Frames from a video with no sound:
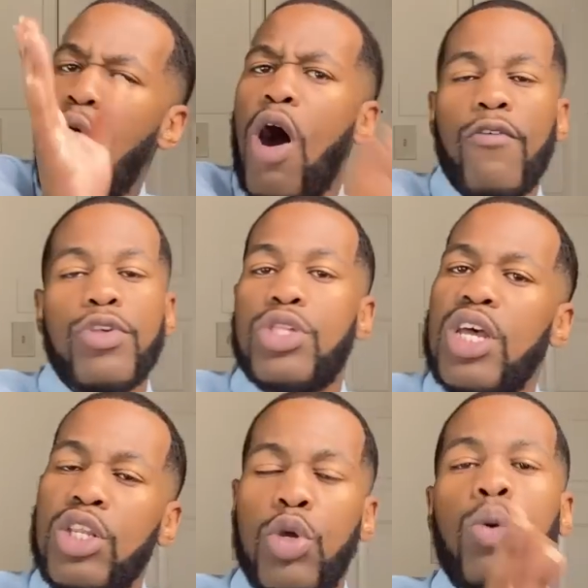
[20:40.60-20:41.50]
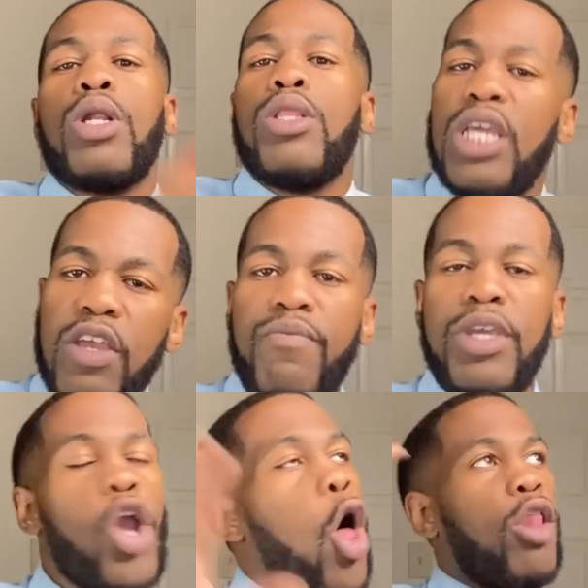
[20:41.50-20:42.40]
all of a sudden you want to leave
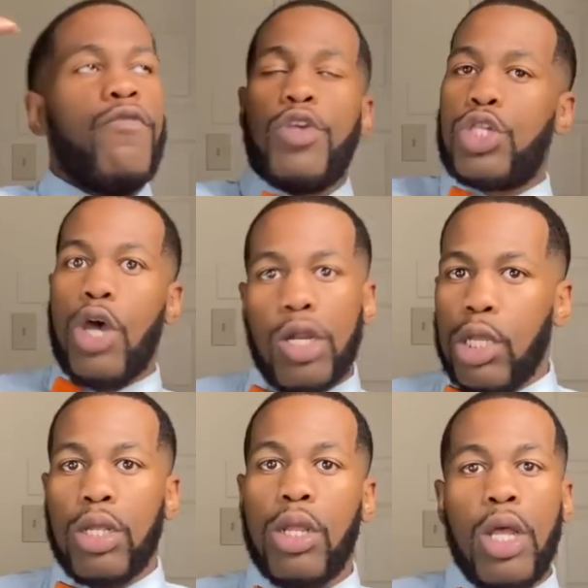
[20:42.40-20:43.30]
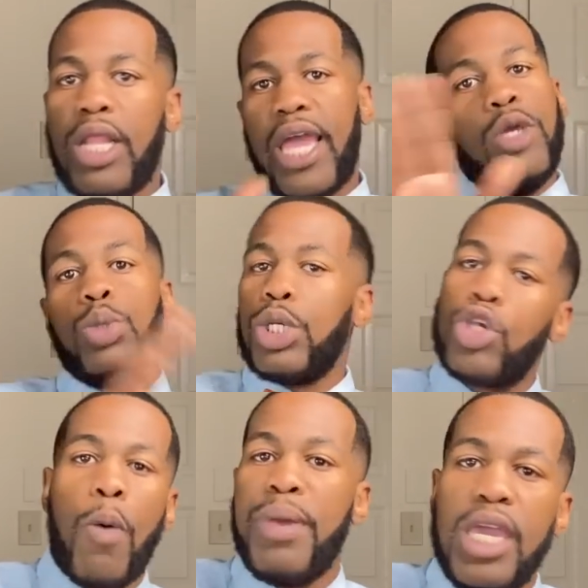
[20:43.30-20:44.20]
me all of a sudden, like you just
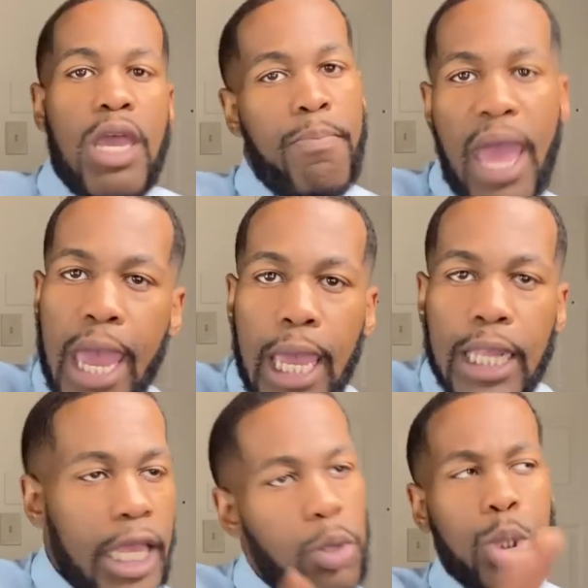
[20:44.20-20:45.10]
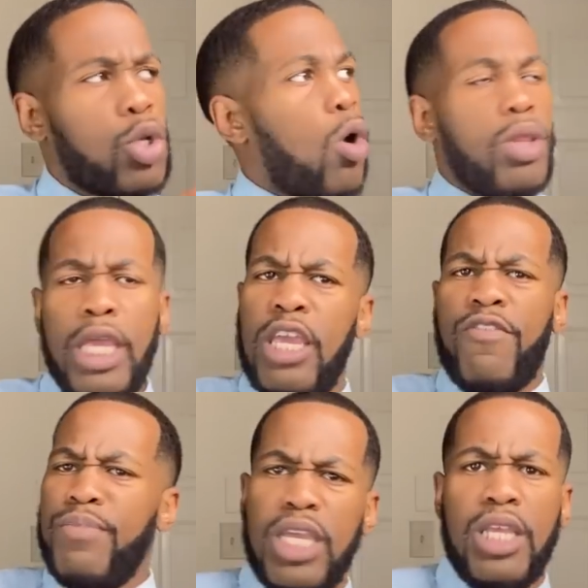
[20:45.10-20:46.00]
so big and bad, like you just gonna leave
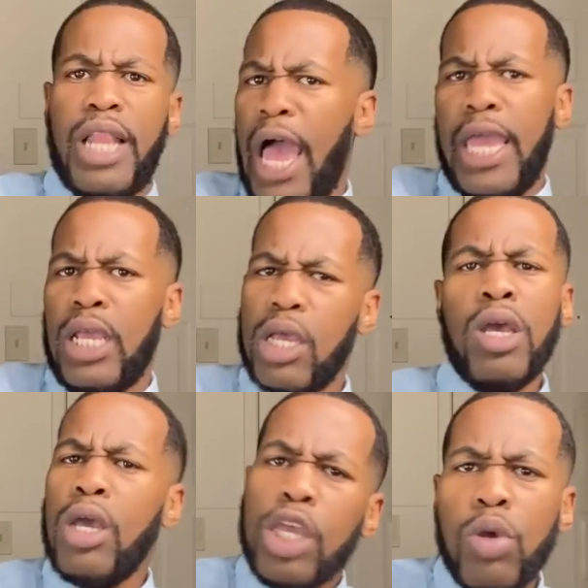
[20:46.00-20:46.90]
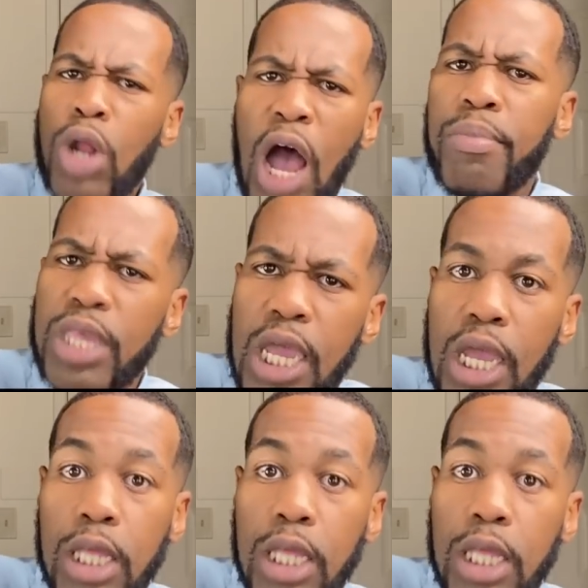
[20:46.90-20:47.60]
me, like you know what I'm saying?